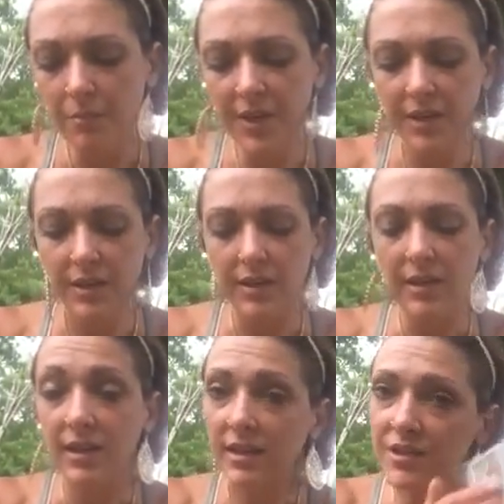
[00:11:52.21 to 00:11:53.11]
But
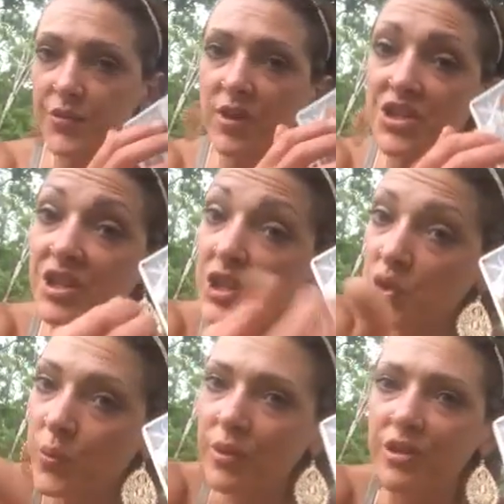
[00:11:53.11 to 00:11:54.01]
he's rushing
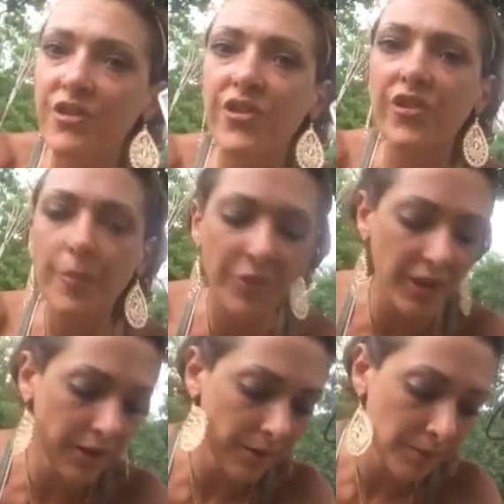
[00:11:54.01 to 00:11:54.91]
towards
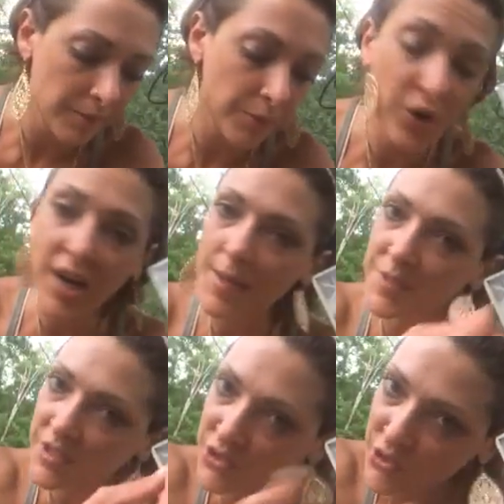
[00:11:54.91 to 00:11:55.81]
something.
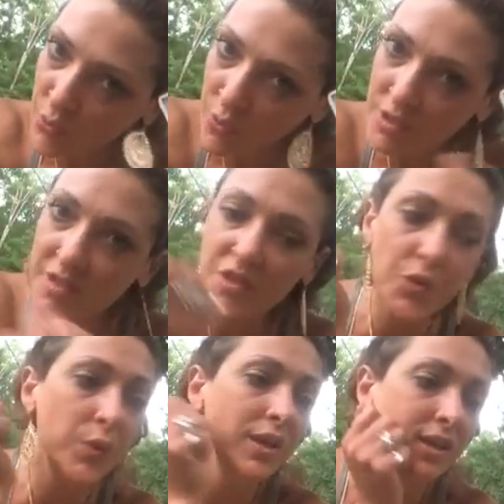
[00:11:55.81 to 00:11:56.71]
Perhaps it's towards his
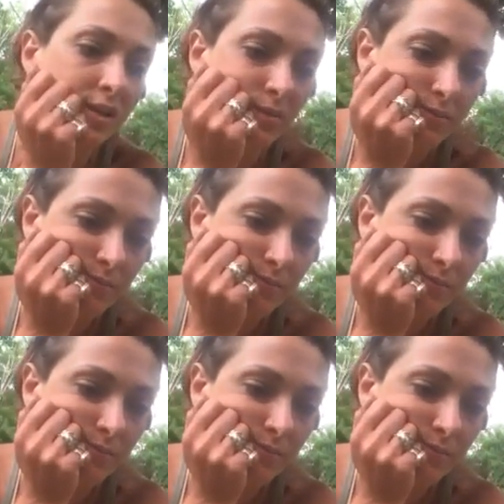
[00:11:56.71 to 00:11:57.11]
queen.